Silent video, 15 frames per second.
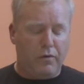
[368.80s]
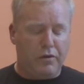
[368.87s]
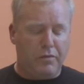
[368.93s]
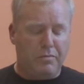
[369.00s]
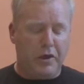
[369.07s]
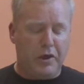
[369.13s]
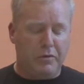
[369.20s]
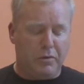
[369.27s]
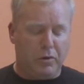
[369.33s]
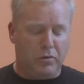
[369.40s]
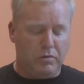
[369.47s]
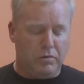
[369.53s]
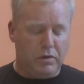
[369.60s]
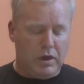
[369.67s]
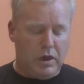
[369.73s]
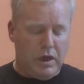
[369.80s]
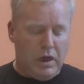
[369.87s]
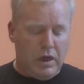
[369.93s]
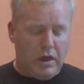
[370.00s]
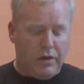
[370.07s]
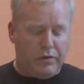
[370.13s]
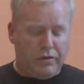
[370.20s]
of the people,
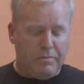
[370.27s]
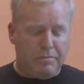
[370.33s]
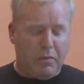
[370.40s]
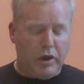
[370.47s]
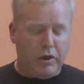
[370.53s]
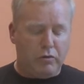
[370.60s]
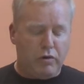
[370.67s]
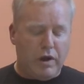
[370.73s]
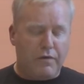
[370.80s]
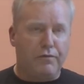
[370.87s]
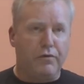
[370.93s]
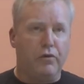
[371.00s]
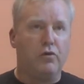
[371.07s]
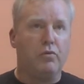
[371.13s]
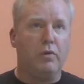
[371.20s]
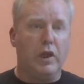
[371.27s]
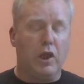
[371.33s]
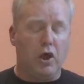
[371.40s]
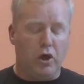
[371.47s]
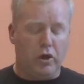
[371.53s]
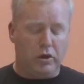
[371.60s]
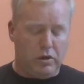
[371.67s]
a symbolic reference we
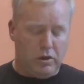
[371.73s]
learn,